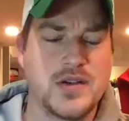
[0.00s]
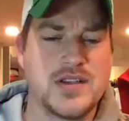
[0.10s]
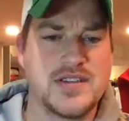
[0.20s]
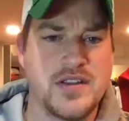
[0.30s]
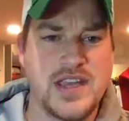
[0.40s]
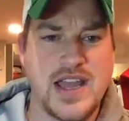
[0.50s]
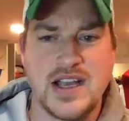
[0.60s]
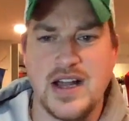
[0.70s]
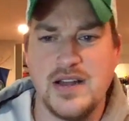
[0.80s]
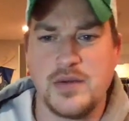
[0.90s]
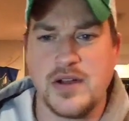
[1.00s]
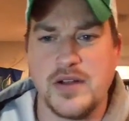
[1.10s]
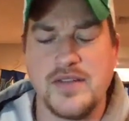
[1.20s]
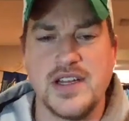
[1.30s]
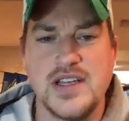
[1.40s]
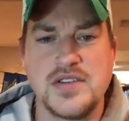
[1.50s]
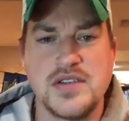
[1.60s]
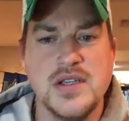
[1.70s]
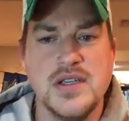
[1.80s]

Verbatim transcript: because they're the Colorado Avalanche.